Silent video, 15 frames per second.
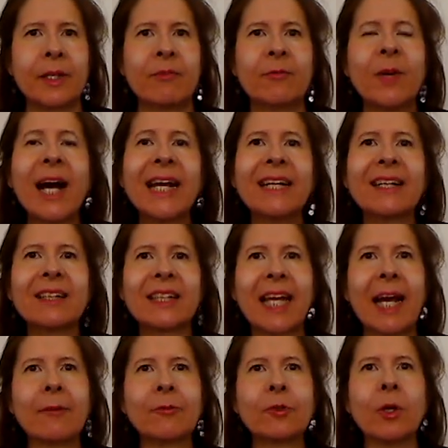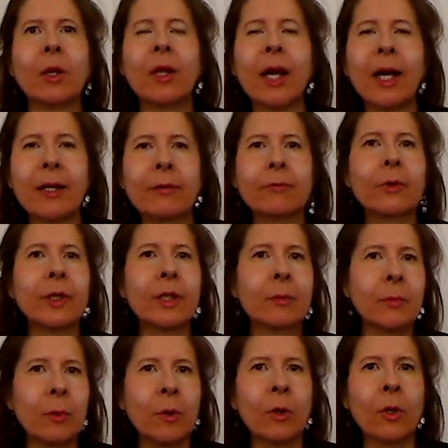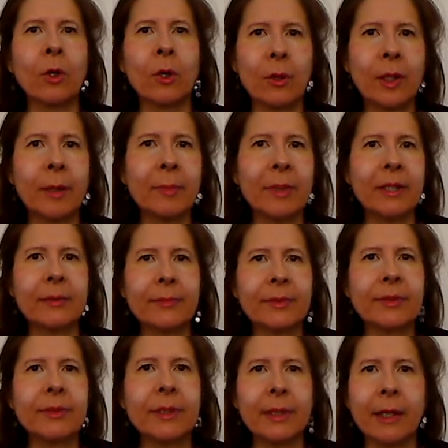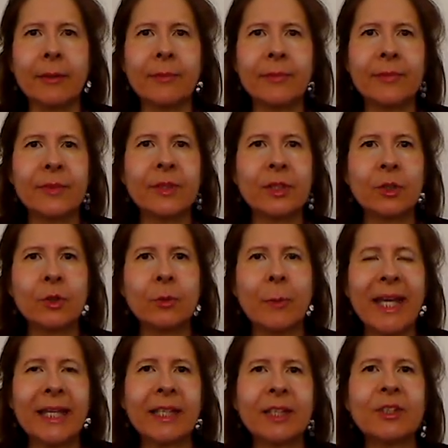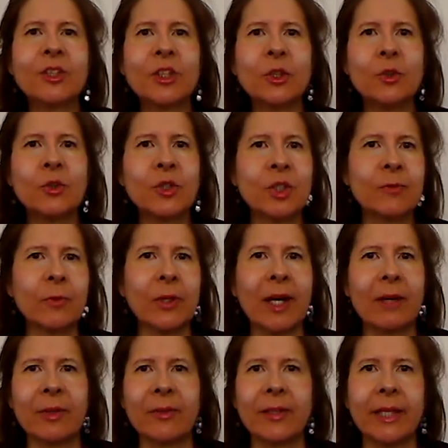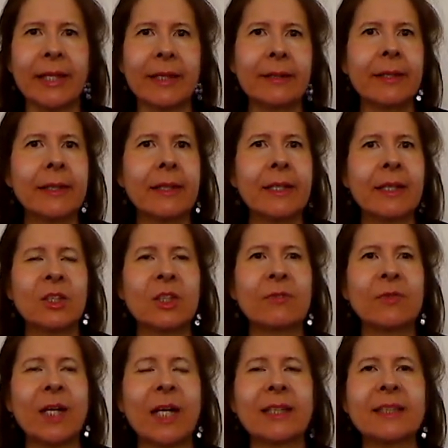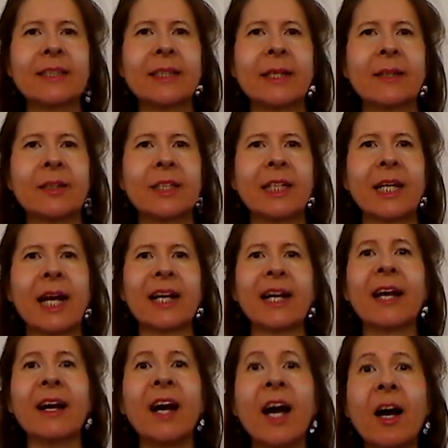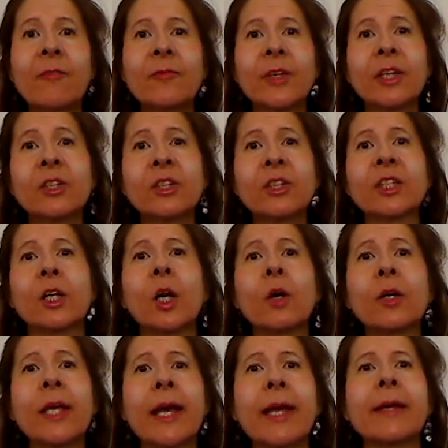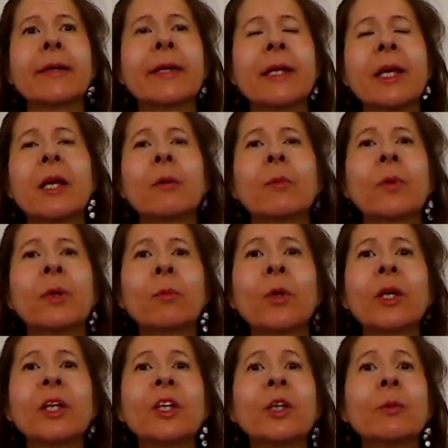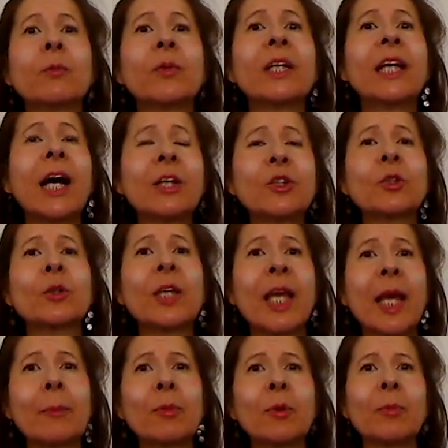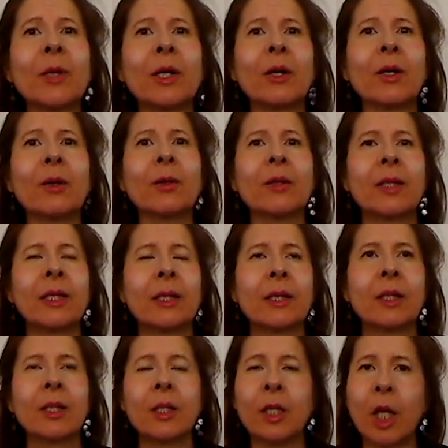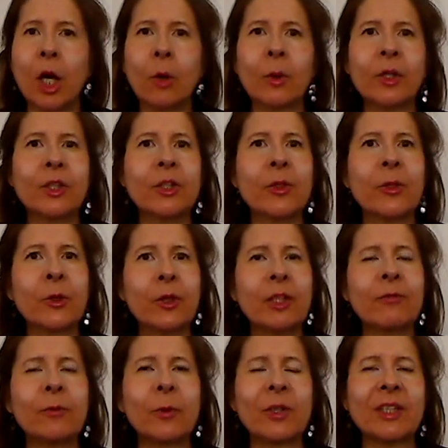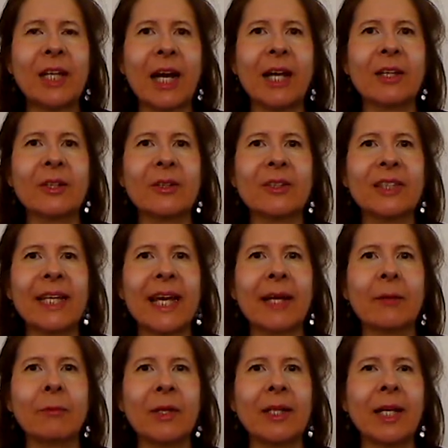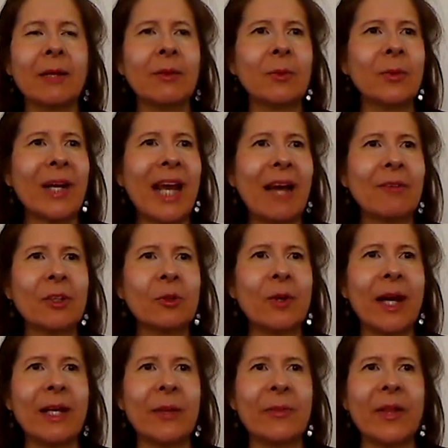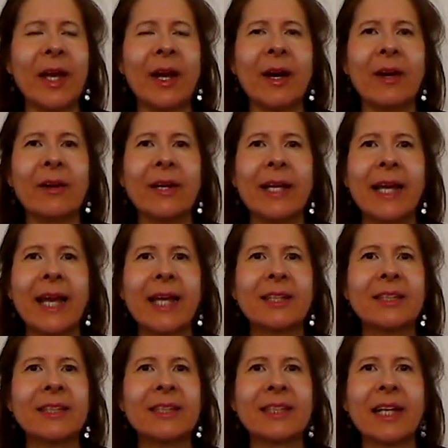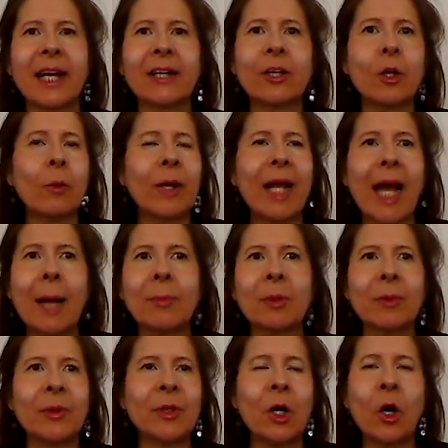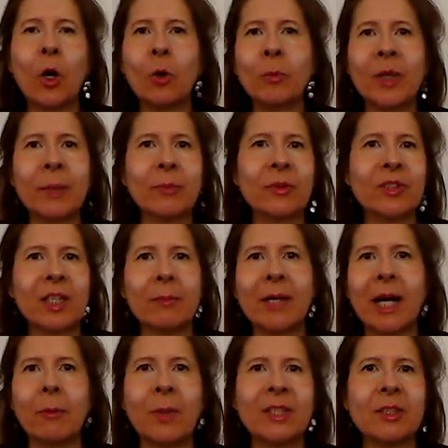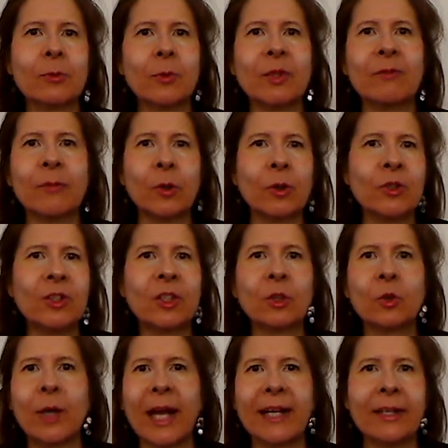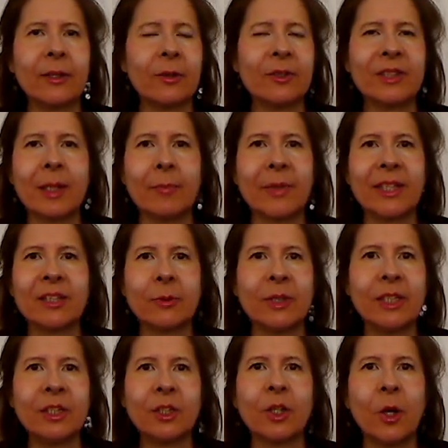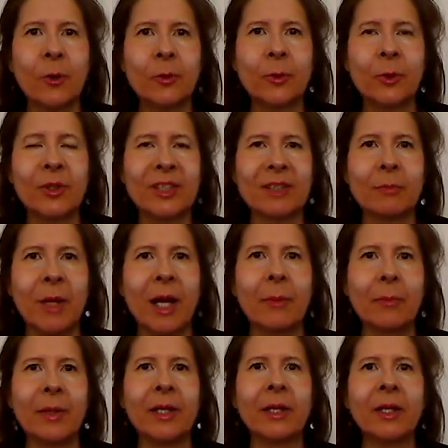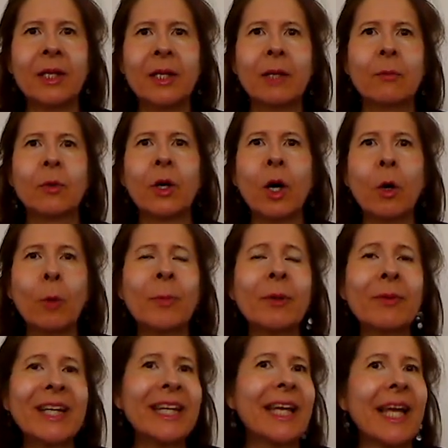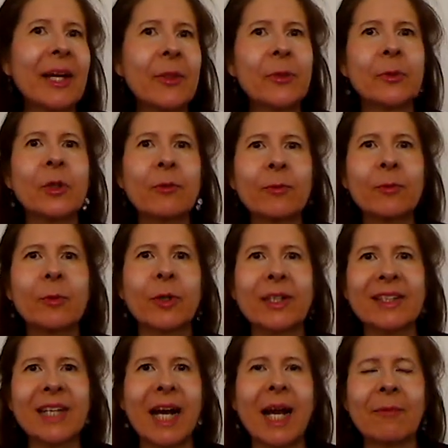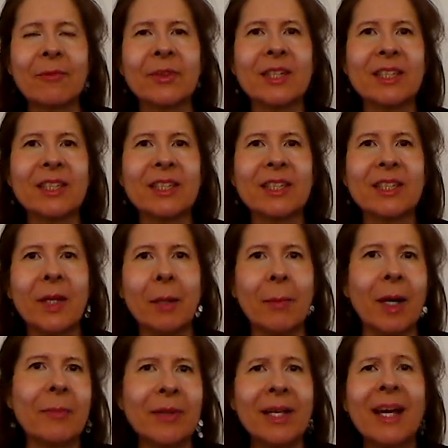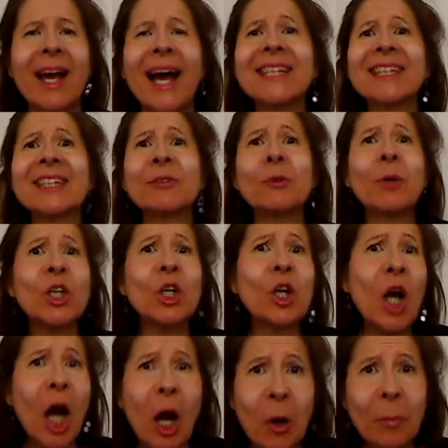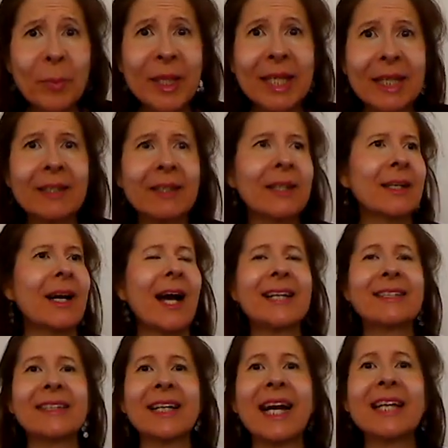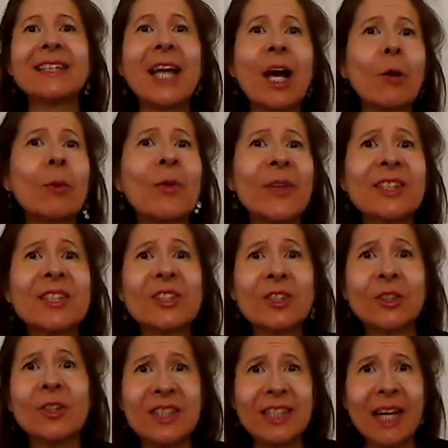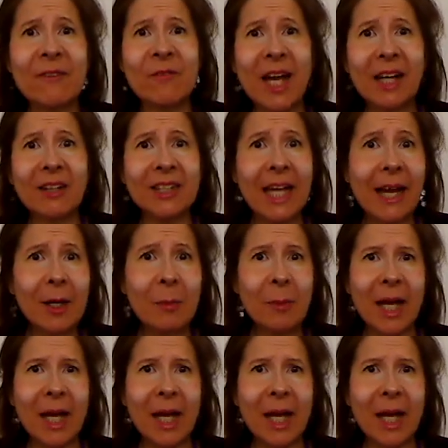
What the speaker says: finally, after a lot of rigmarole, I mean, yeah, she's making excuses for everything. She finally said, she got kind of huffy, and she said, okay, we got your cable bill lowered to $34, and we have a credit there. And she said, I don't know what happened, but the home people somehow must have reversed the credit or something, so it didn't go through this month. But we're hoping we can get it through for this month, that it might be. I said, you, you're hoping? I said, I dealt with this as soon as I found out about it.